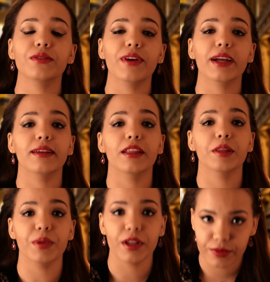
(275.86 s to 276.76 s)
in fact not
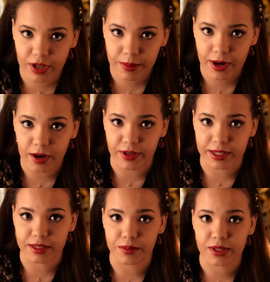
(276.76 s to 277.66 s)
the blood of vampire
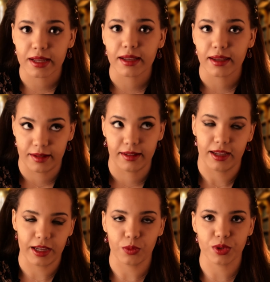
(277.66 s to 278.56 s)
victims.
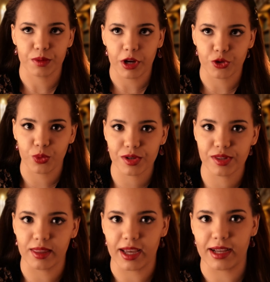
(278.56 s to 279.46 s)
It was much worse
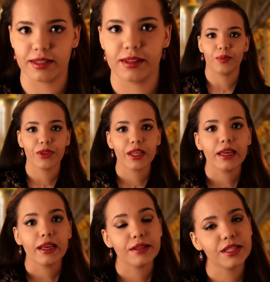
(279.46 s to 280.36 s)
than that.
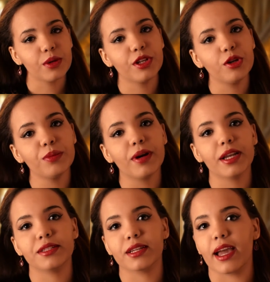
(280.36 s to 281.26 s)
You see, when human
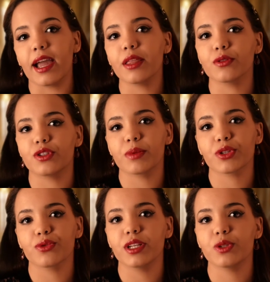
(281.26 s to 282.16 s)
bodies decay, their
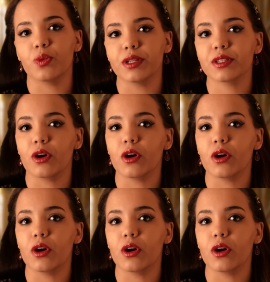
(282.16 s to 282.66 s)
stomachs release what is